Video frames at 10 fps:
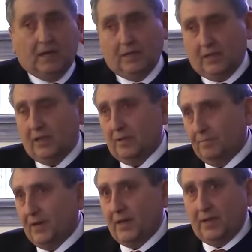I did
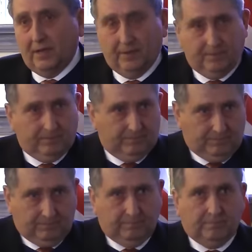it by
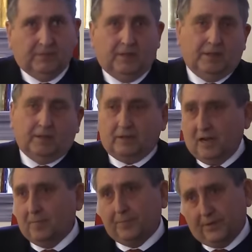
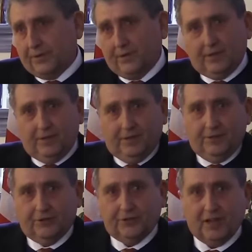compass and
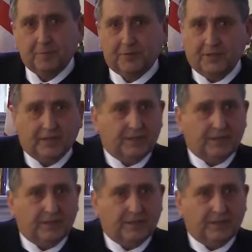steps,